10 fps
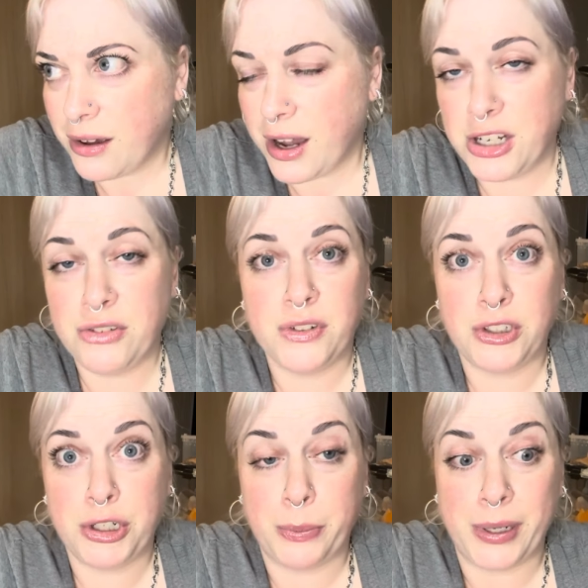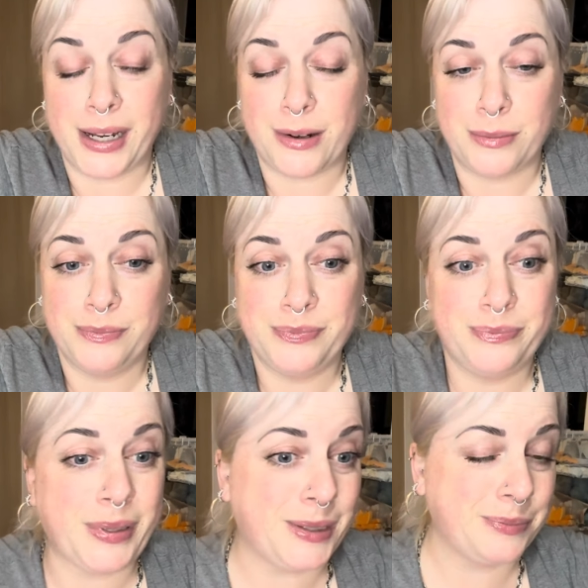I just feel stupid now,
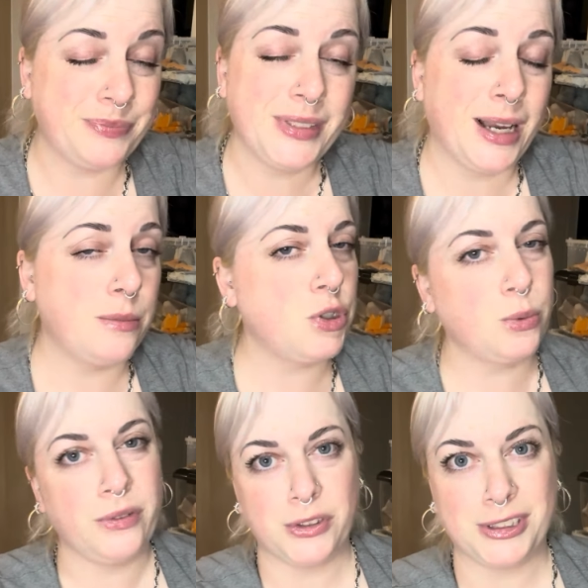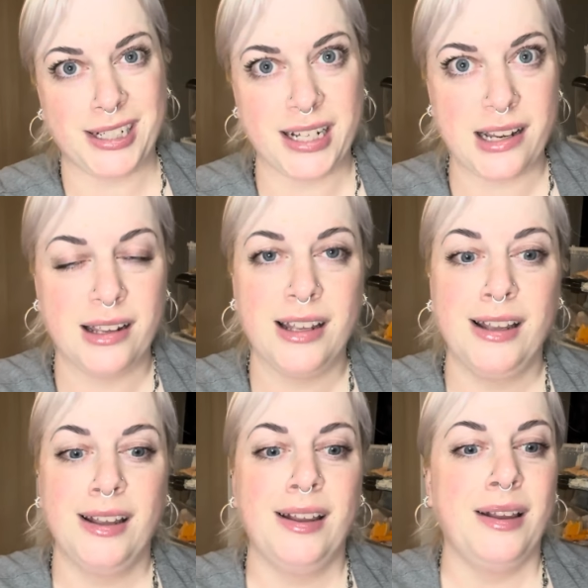but I'm sure we've all done it.
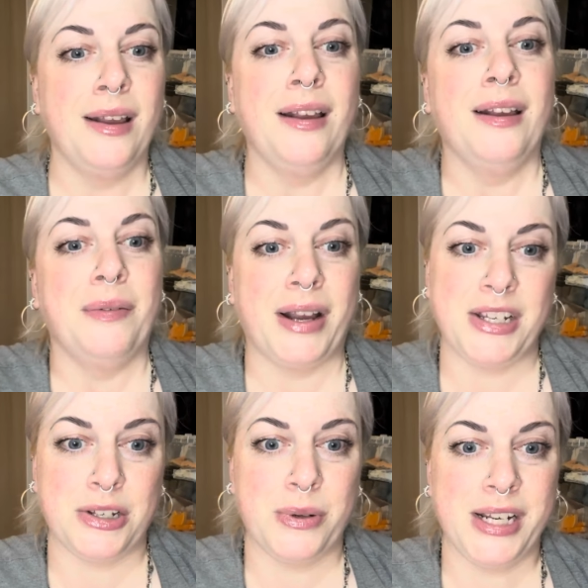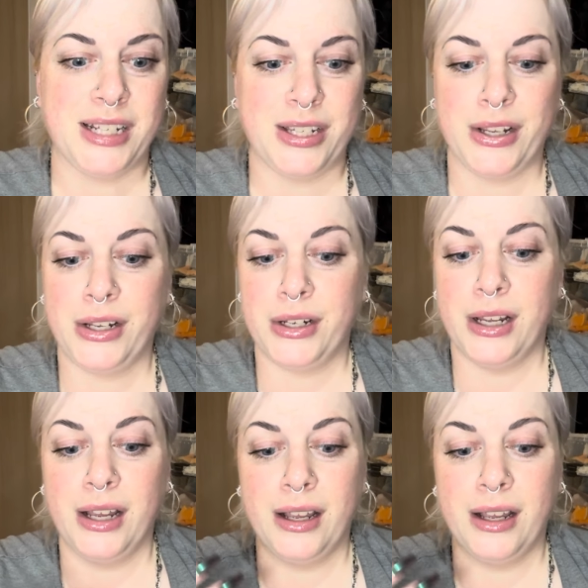But I just wanted to